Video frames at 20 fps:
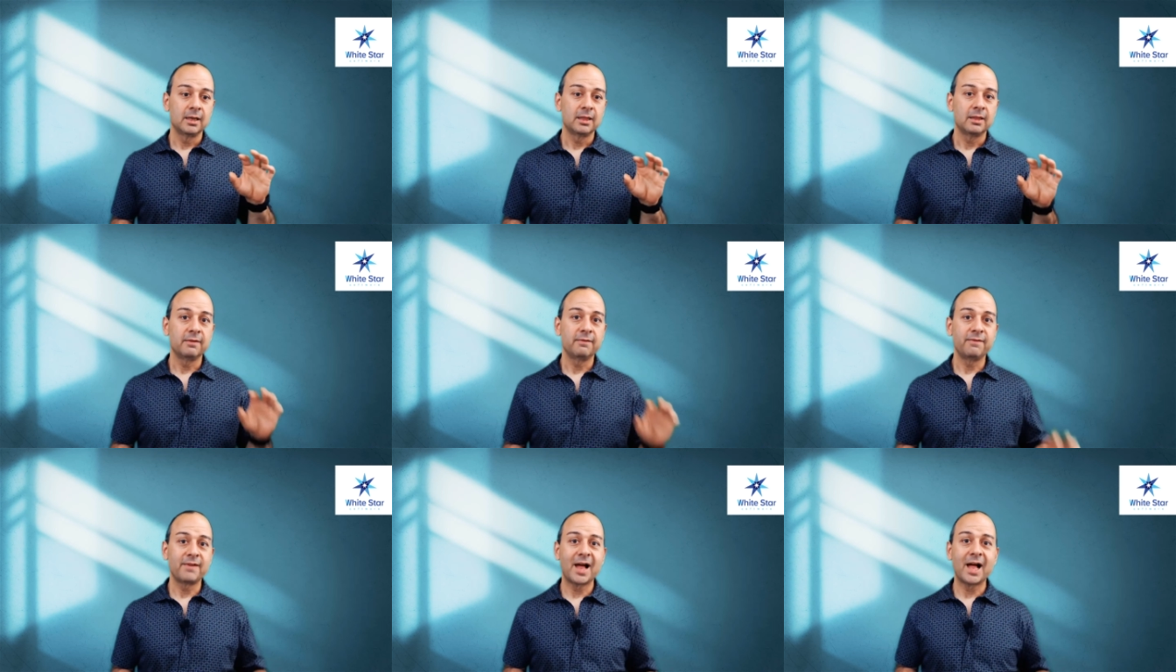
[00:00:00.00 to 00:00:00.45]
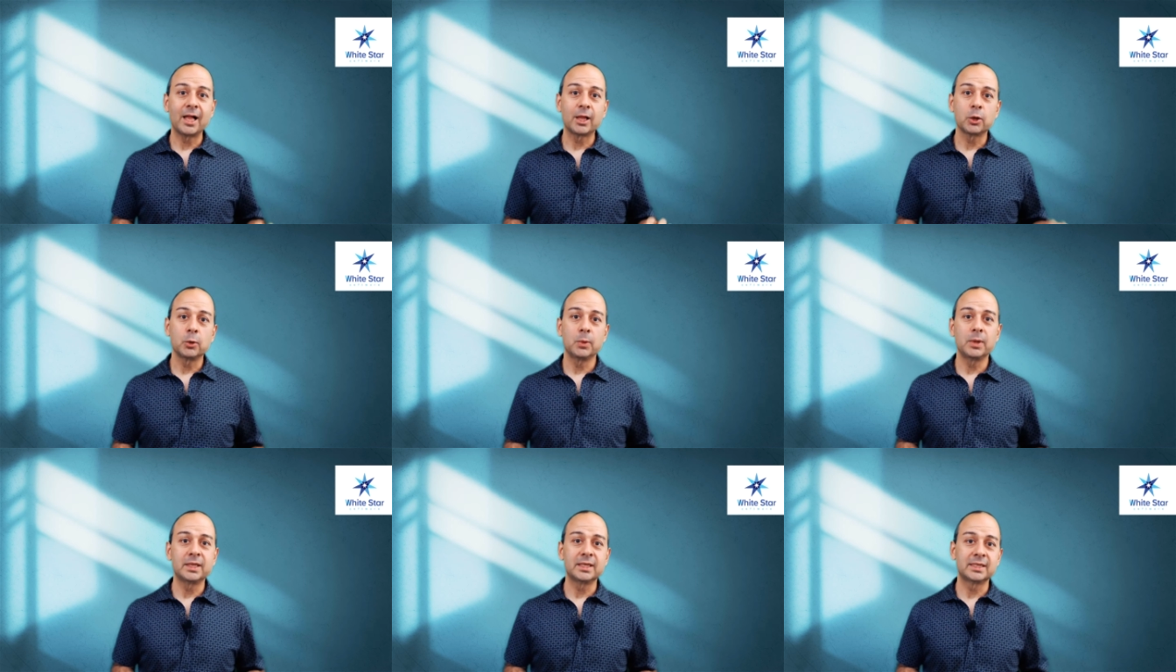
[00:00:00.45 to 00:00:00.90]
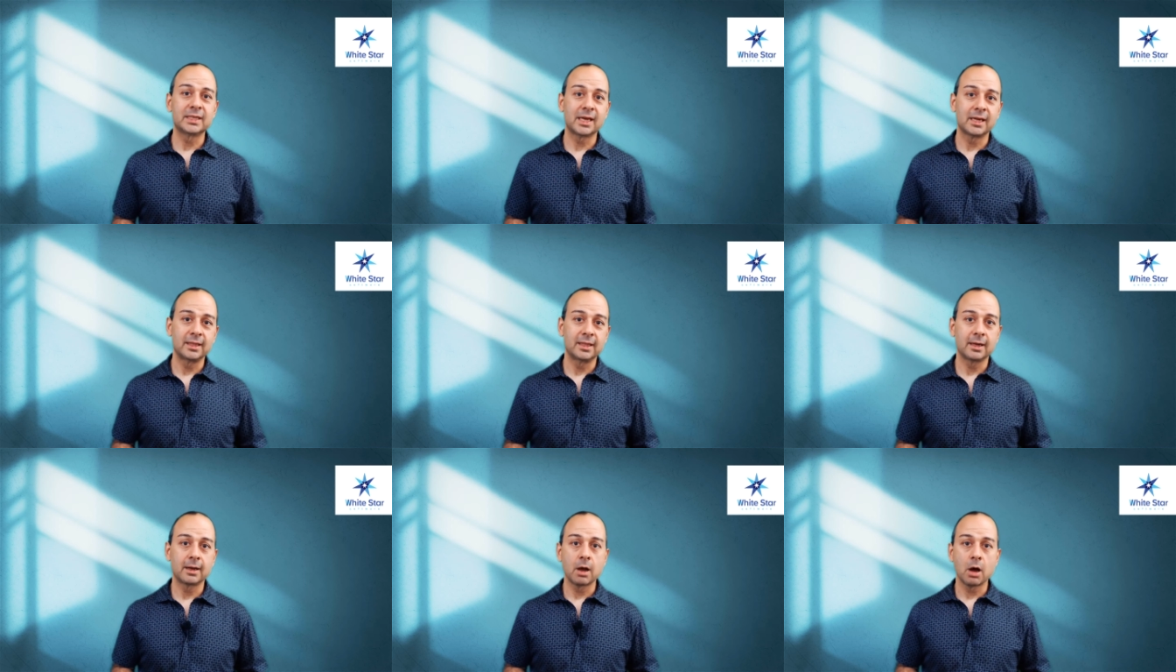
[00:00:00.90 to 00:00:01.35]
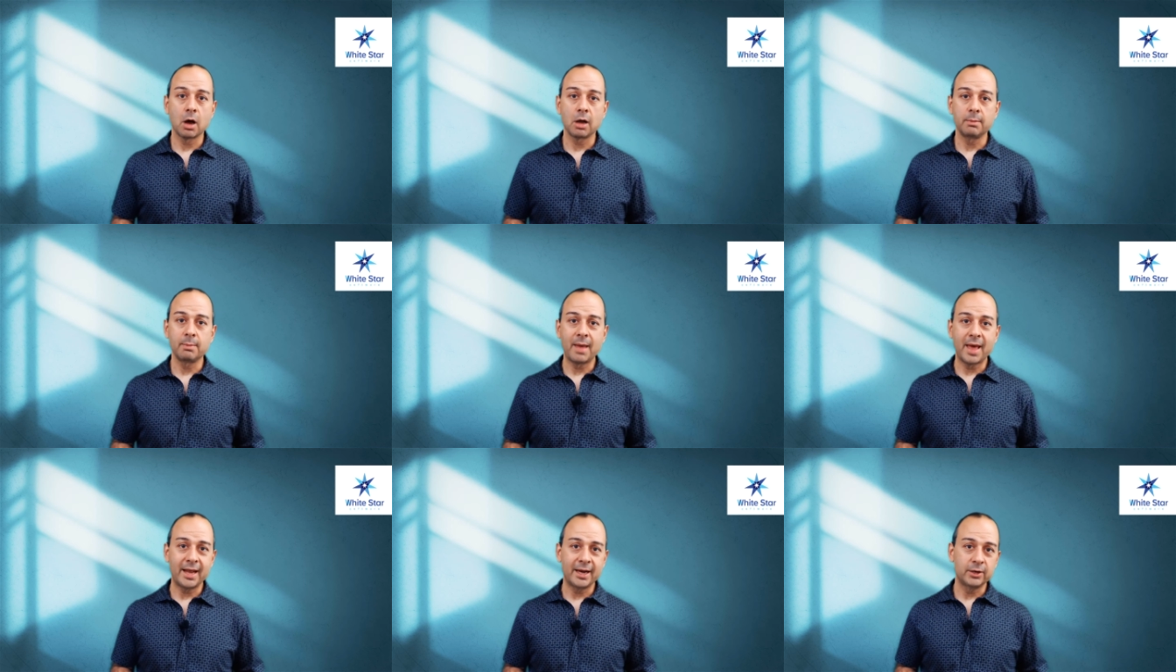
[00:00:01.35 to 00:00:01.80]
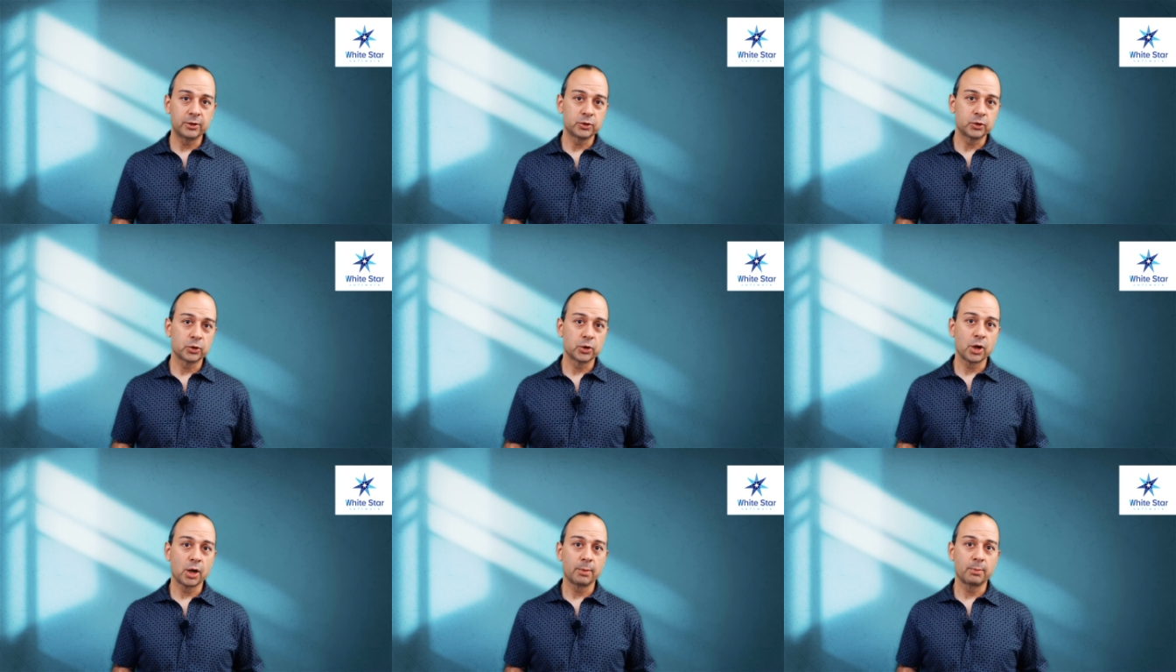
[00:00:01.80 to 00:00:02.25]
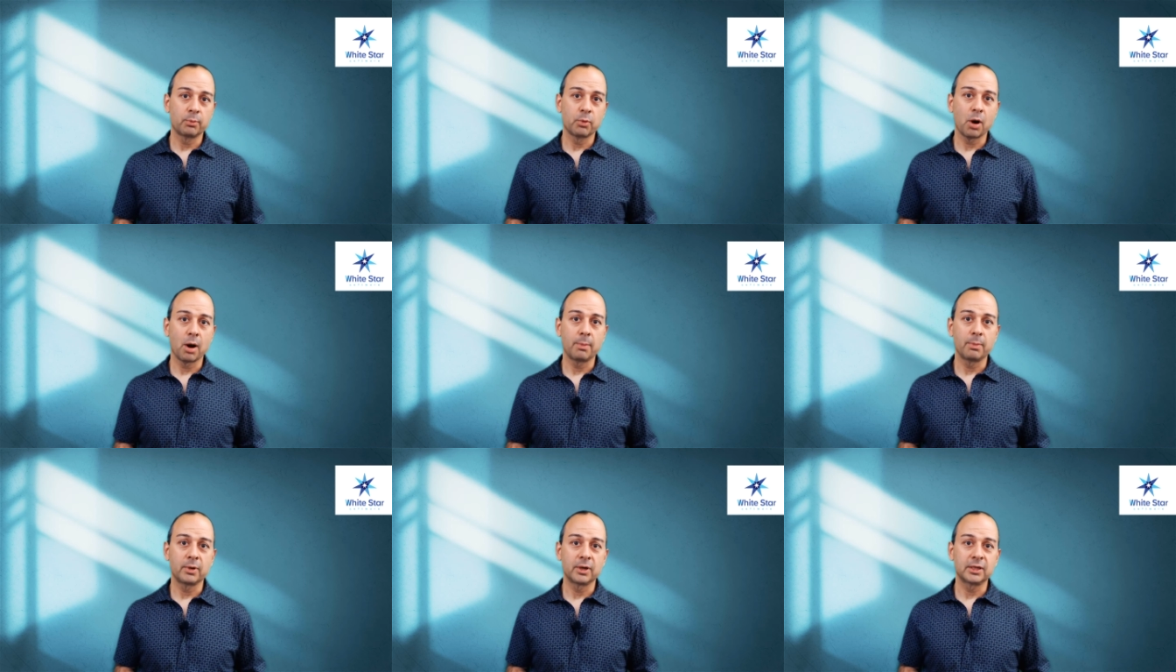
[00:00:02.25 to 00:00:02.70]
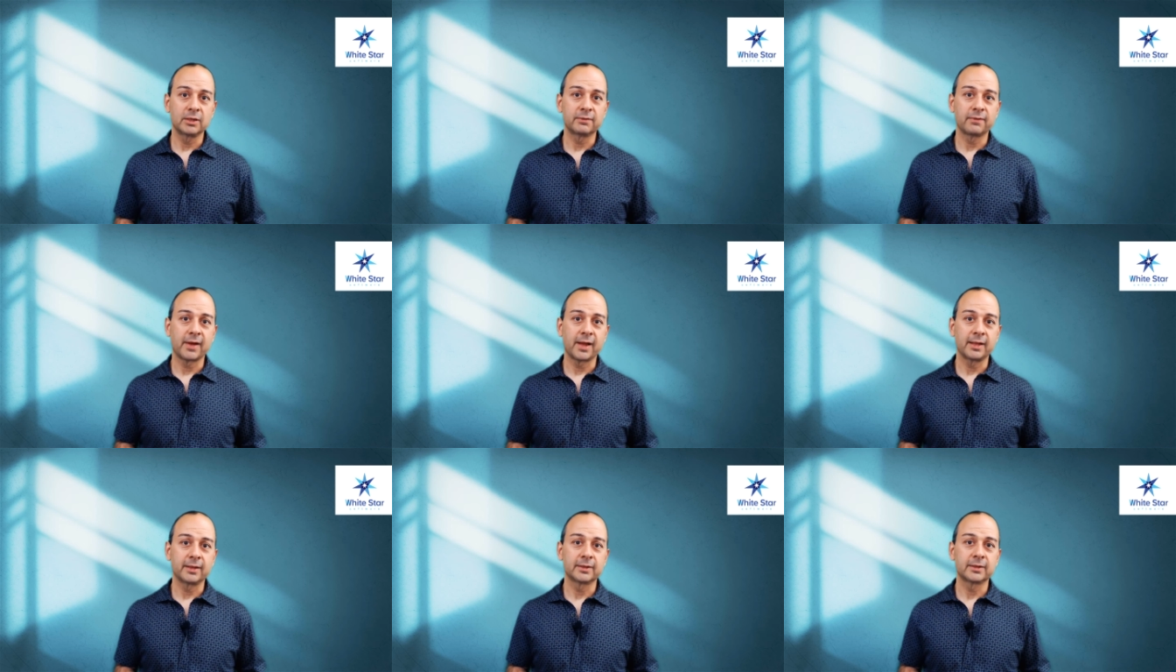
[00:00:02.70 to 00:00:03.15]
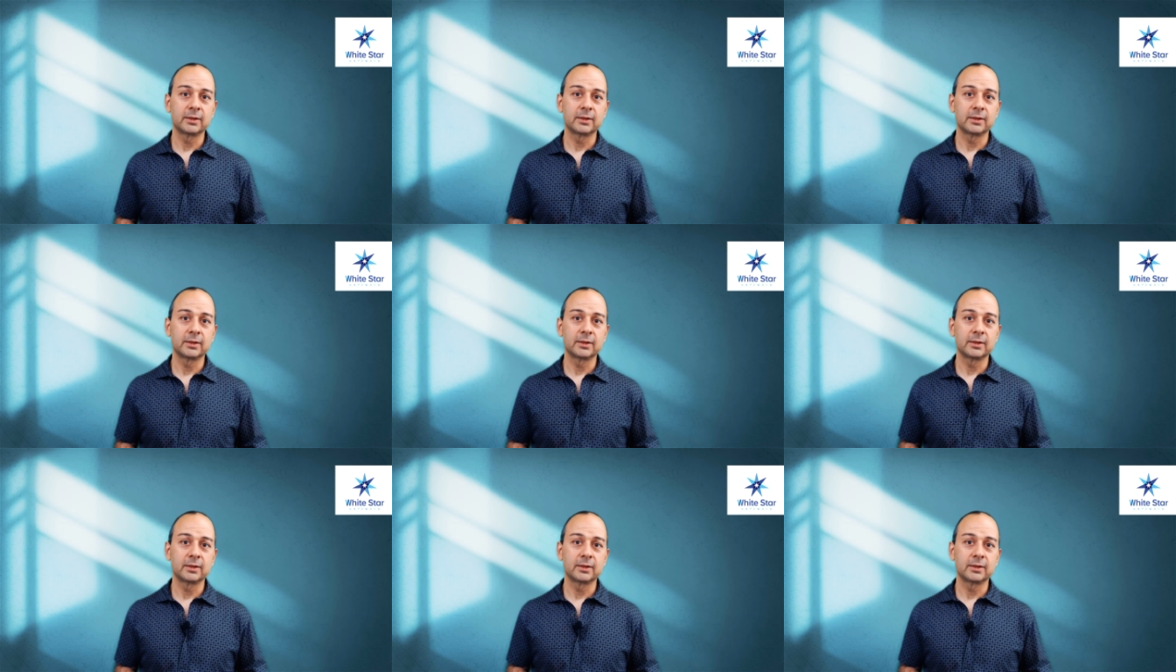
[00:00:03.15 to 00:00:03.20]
the value inside the conmanager.properties file.